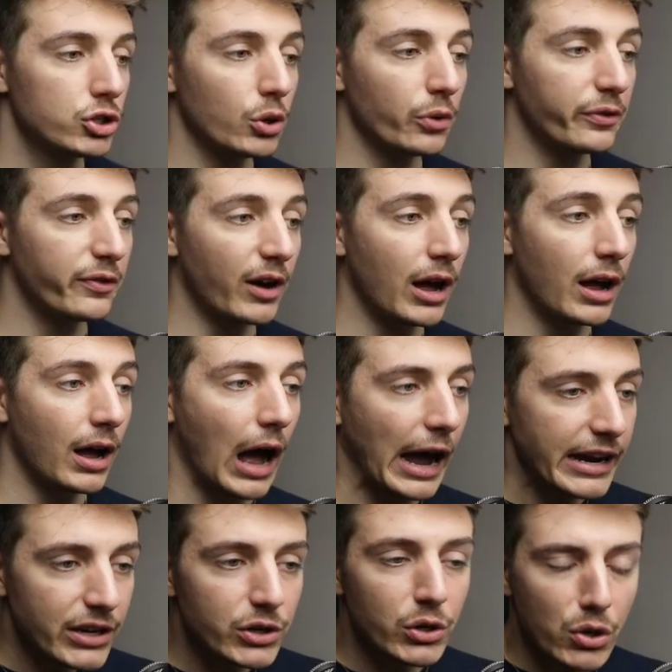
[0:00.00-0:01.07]
so far,
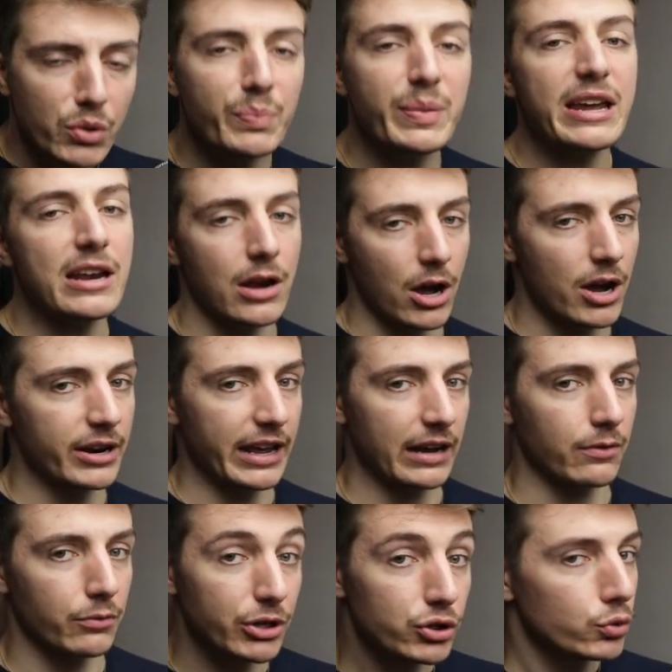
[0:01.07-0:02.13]
I do be learning,
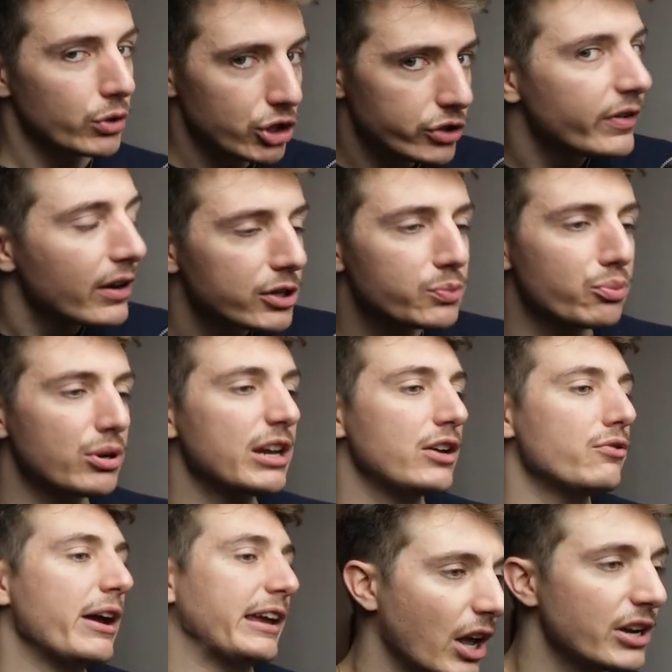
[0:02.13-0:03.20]
which feels pretty
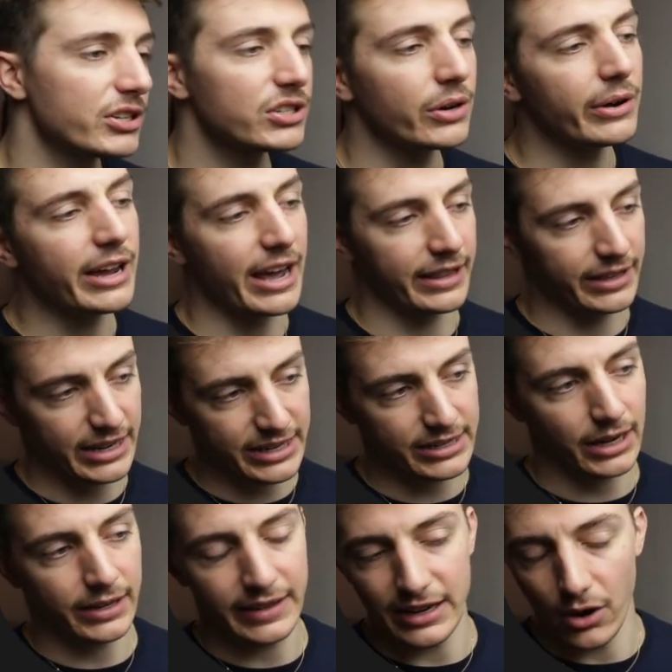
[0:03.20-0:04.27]
great. So yeah, these
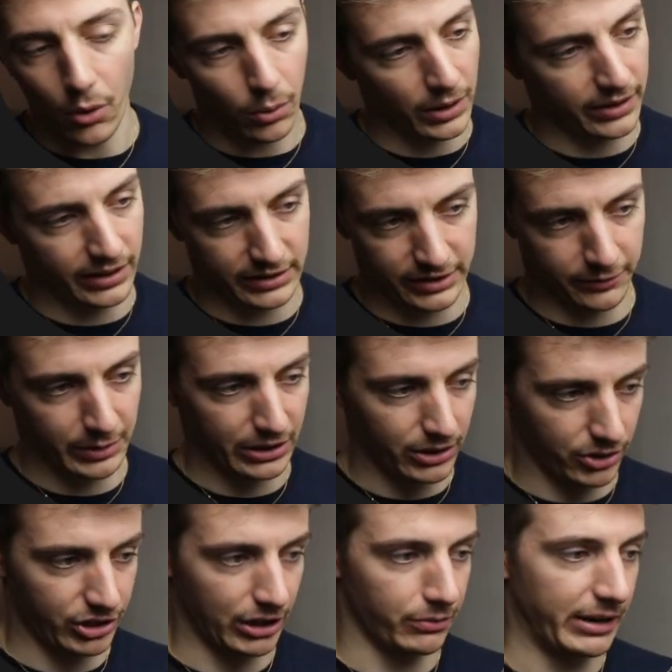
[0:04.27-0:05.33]
are the only things I've been
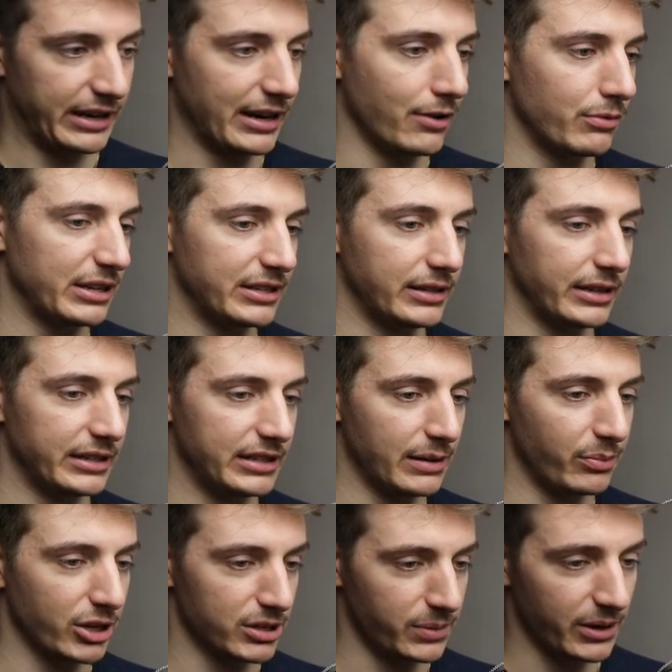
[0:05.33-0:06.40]
touching right now recently, C++.
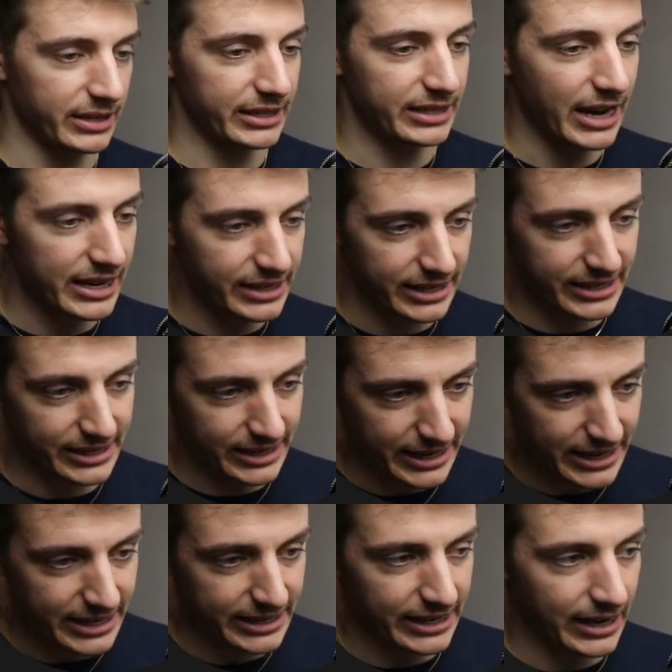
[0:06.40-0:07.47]
Yes, it's
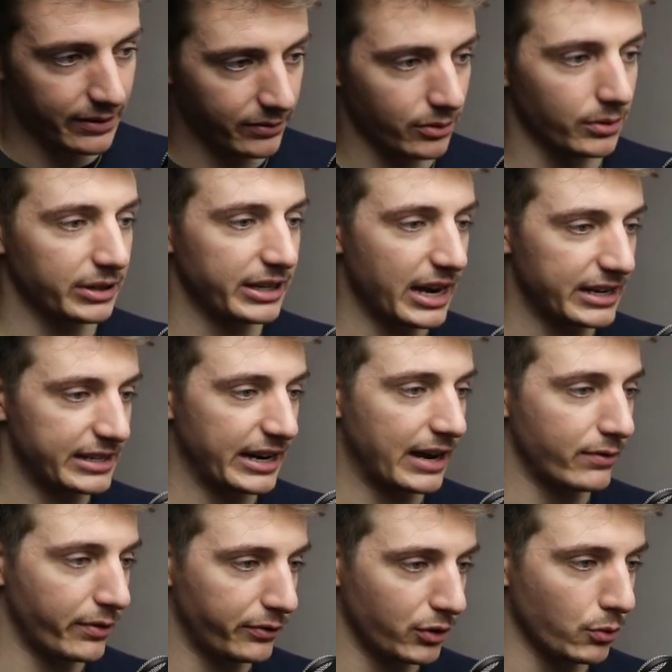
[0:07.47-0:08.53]
easy level. Yes, I
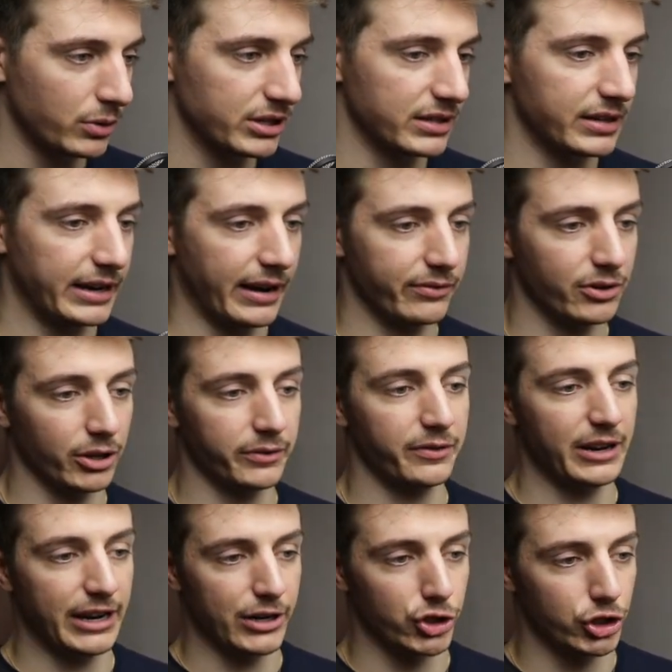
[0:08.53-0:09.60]
have a few ones that I have not
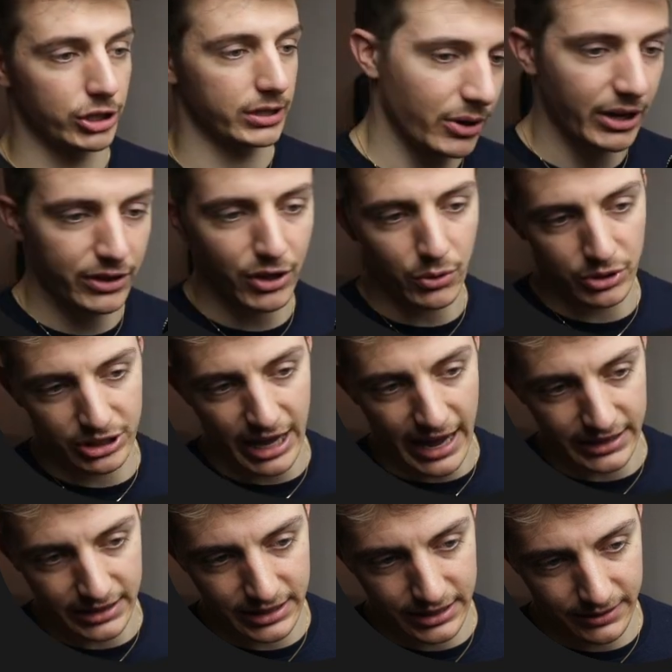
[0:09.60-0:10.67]
finished. Look at those
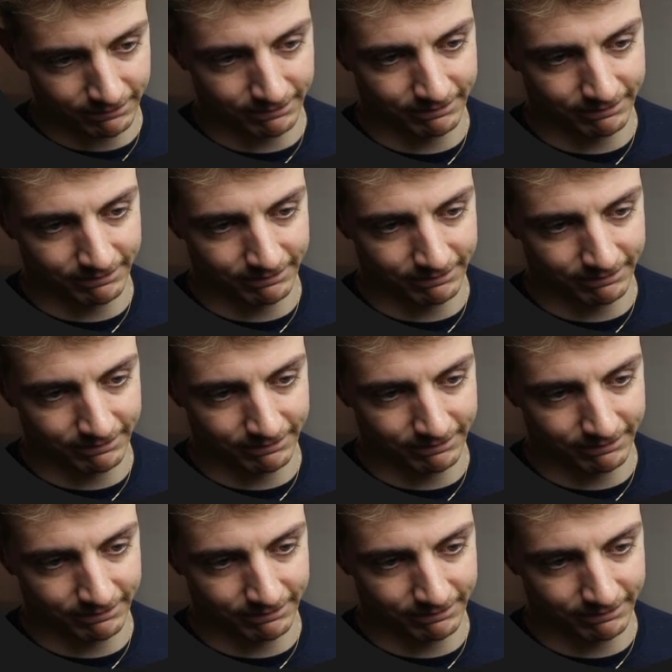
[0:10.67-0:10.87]
stats.